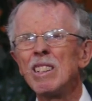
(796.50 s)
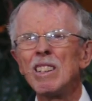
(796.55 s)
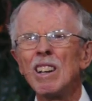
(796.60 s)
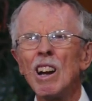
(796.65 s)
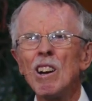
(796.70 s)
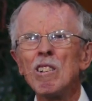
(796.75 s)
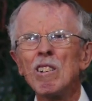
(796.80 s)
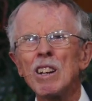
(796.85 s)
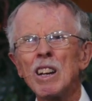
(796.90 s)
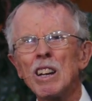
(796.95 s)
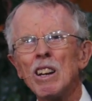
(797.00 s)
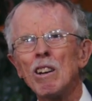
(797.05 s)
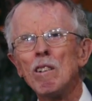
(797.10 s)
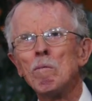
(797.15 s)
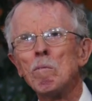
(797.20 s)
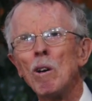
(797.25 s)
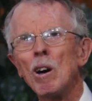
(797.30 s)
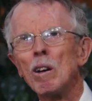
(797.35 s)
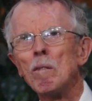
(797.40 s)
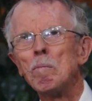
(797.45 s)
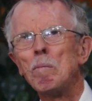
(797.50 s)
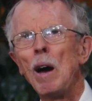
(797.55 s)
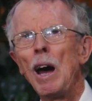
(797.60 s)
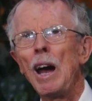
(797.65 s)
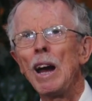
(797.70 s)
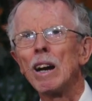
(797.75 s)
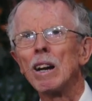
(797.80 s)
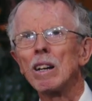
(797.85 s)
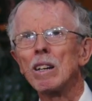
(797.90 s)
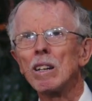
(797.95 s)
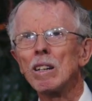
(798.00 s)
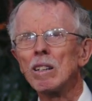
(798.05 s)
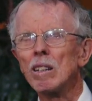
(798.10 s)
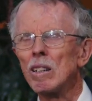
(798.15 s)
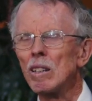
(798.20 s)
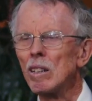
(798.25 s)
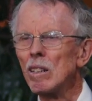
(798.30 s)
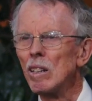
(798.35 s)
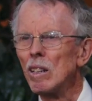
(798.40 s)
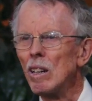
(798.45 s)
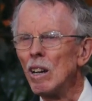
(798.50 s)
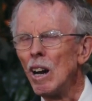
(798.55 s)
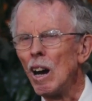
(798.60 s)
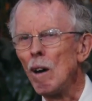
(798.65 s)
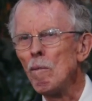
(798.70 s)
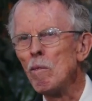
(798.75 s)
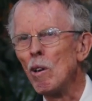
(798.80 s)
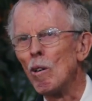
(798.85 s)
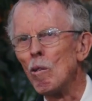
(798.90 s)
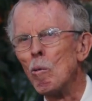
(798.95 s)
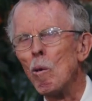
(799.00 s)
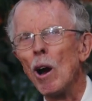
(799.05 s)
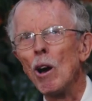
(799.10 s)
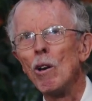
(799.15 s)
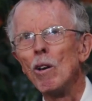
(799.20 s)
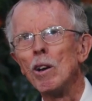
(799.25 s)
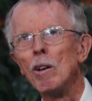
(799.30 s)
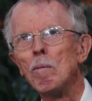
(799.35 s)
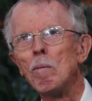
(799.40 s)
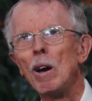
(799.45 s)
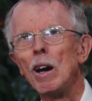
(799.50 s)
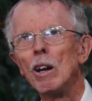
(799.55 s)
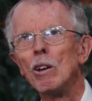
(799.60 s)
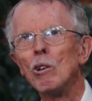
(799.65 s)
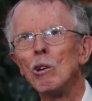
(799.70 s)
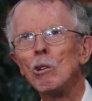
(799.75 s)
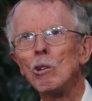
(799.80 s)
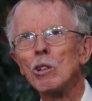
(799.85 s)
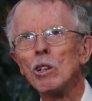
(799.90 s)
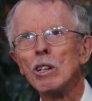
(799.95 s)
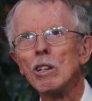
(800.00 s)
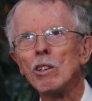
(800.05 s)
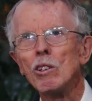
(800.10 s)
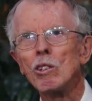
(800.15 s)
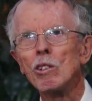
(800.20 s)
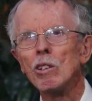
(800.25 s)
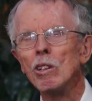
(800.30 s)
don't get on my back. I'm not worried about all these